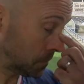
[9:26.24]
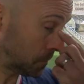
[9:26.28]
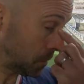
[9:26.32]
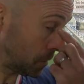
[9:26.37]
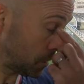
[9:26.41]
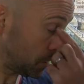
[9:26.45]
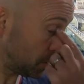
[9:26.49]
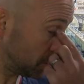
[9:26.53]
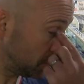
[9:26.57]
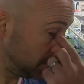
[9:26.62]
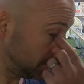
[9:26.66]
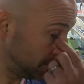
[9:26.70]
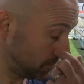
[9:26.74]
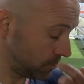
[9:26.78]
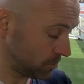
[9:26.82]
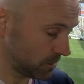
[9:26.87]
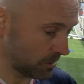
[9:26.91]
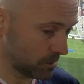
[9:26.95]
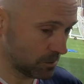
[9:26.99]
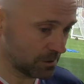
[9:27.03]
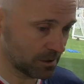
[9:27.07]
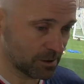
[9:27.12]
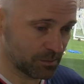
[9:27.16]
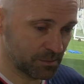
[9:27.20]
No, you're
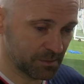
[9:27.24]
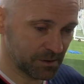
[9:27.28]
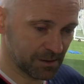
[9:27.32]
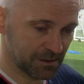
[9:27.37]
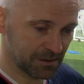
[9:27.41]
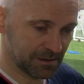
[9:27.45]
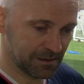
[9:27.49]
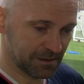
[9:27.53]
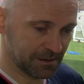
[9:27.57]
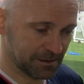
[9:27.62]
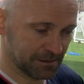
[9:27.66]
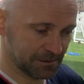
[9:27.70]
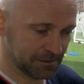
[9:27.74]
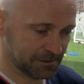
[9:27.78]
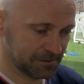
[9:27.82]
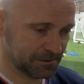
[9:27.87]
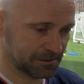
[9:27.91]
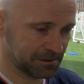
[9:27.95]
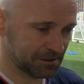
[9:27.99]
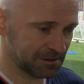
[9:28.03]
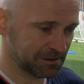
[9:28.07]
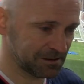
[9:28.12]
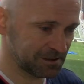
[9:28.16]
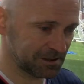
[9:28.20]
welcome.
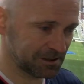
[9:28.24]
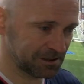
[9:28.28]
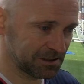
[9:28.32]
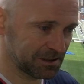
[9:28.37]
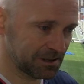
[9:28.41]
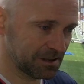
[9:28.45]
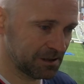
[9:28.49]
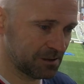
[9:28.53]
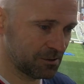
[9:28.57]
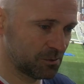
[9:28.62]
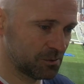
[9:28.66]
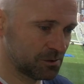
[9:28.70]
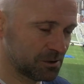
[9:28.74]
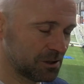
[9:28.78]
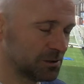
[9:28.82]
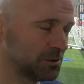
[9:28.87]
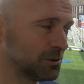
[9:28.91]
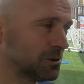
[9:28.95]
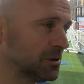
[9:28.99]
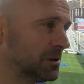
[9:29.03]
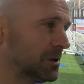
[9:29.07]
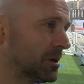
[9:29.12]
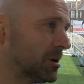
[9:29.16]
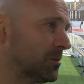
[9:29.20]
As I say, I always
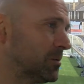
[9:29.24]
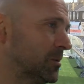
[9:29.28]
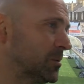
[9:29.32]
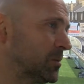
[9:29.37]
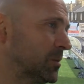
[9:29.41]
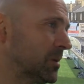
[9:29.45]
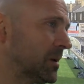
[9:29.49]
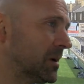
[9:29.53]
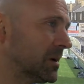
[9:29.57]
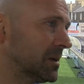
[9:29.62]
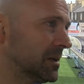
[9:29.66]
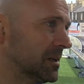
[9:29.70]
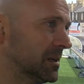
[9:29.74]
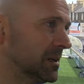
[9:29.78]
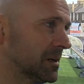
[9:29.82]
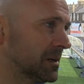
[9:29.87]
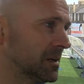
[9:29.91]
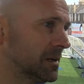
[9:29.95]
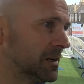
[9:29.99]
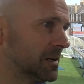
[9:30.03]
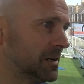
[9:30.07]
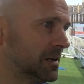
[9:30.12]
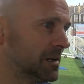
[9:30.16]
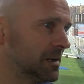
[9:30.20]
enjoy coming back here.
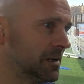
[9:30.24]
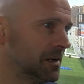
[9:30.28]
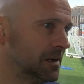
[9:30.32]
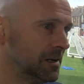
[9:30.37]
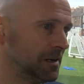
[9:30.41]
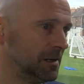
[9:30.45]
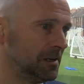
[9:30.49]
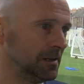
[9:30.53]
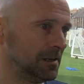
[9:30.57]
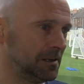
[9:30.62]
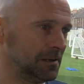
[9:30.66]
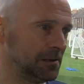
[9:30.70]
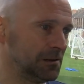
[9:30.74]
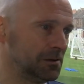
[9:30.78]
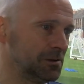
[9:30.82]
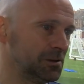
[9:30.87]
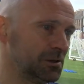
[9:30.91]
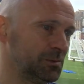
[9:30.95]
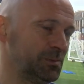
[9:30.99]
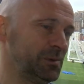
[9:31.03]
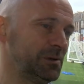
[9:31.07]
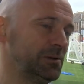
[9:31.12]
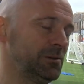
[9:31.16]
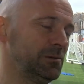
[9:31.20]
You know,
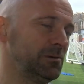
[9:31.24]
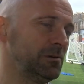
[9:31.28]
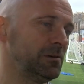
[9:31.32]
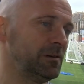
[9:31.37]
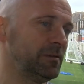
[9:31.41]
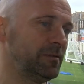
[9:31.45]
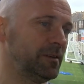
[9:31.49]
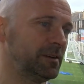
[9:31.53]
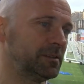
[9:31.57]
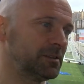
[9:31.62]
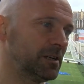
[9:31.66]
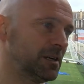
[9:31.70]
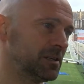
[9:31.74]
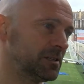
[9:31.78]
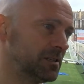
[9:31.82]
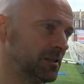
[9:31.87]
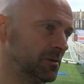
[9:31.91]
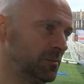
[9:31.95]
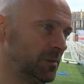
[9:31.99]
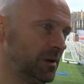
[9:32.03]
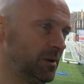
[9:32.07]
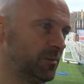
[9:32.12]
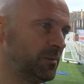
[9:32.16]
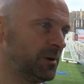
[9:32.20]
there's been a lot of
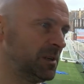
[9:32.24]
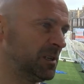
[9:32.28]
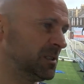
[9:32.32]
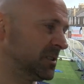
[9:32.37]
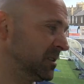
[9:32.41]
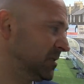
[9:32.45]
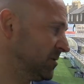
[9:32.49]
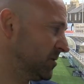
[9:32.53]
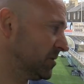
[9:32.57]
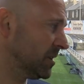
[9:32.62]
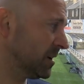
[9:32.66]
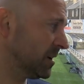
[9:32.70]
fantastic memories, and